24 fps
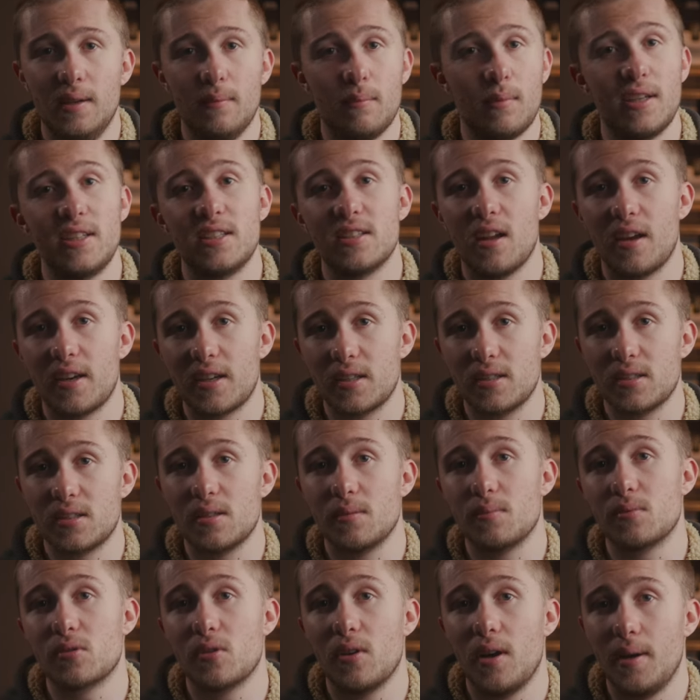Please like and
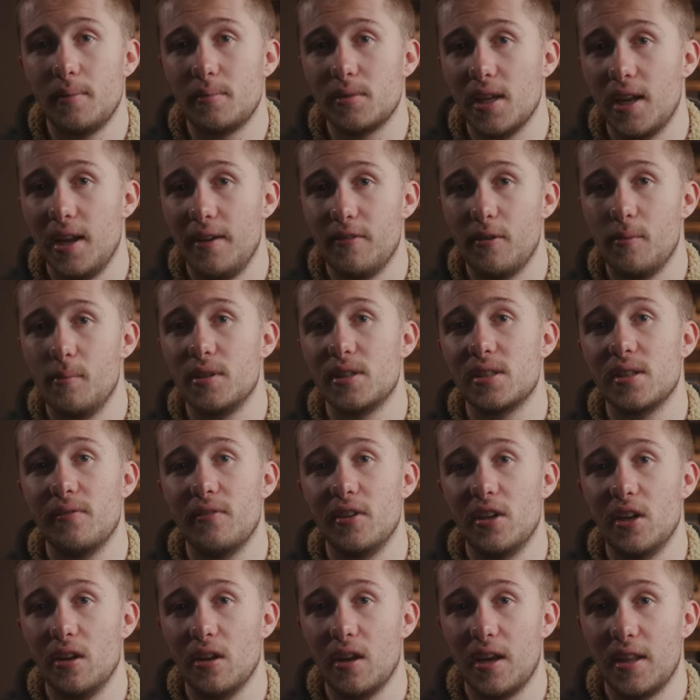subscribe to never miss a
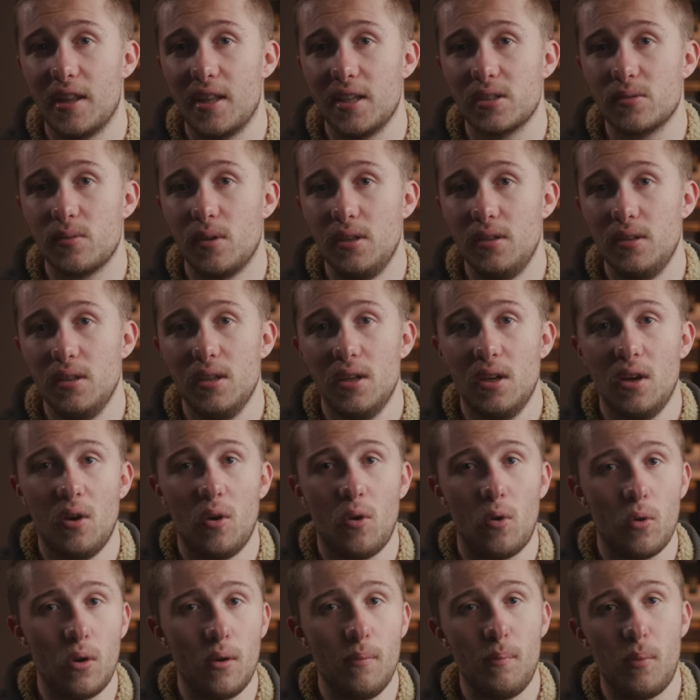video like this one.
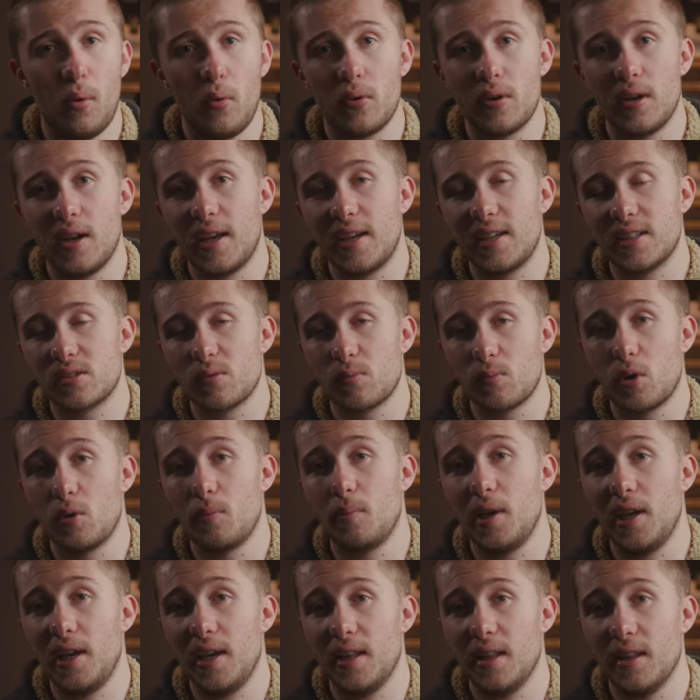All important links will
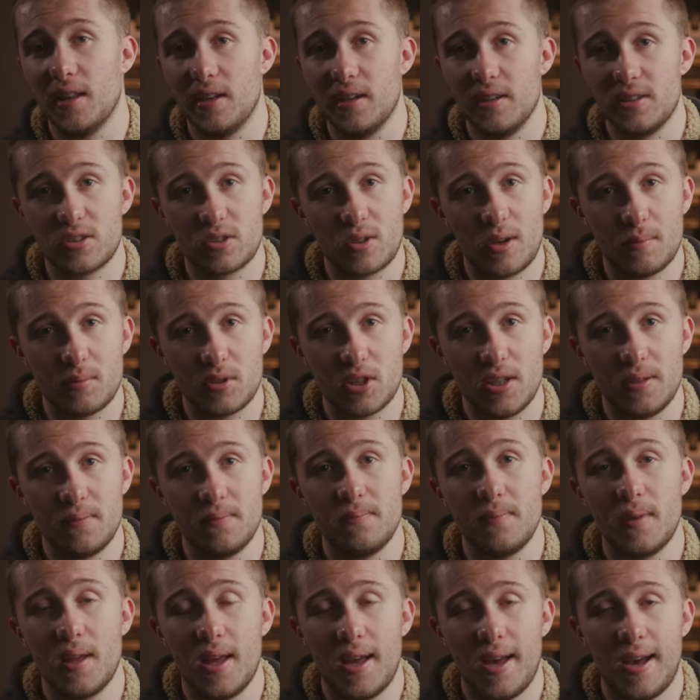be in the description.